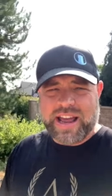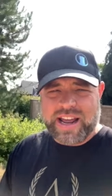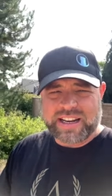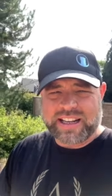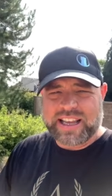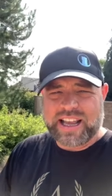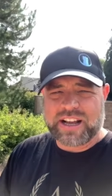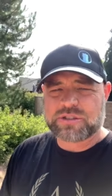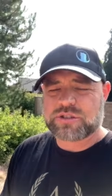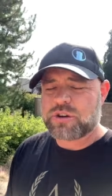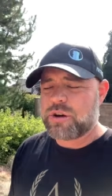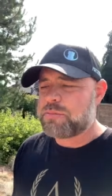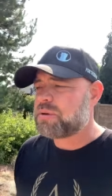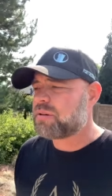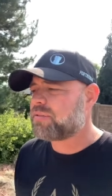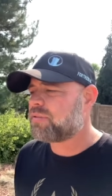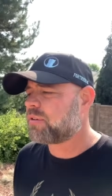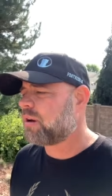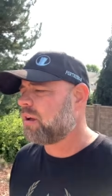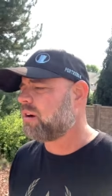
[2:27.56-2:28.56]
had accounts open
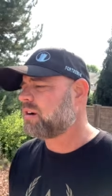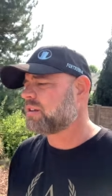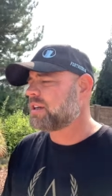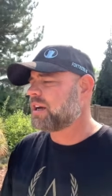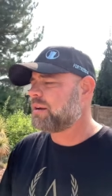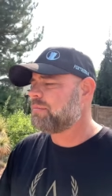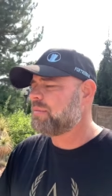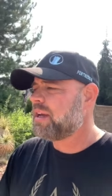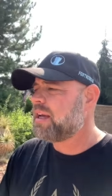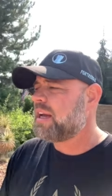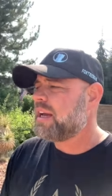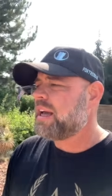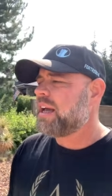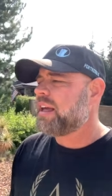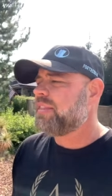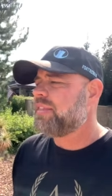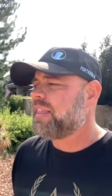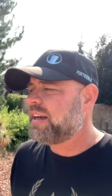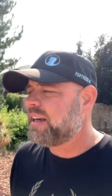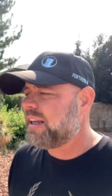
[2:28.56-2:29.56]
for a long time,
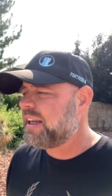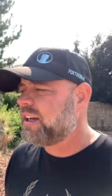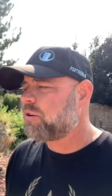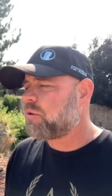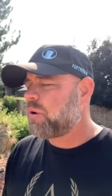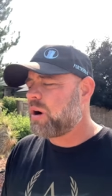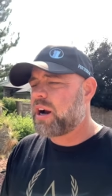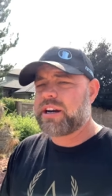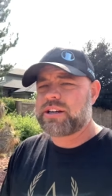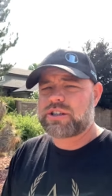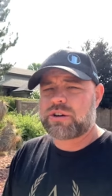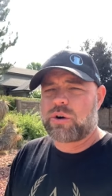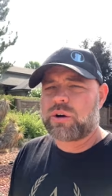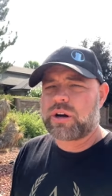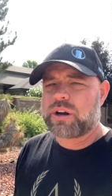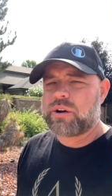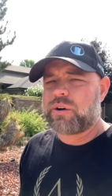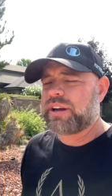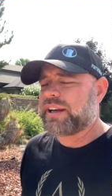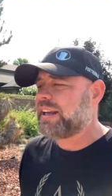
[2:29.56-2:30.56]
then inquiries are
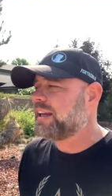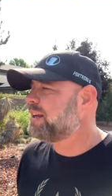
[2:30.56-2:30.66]
going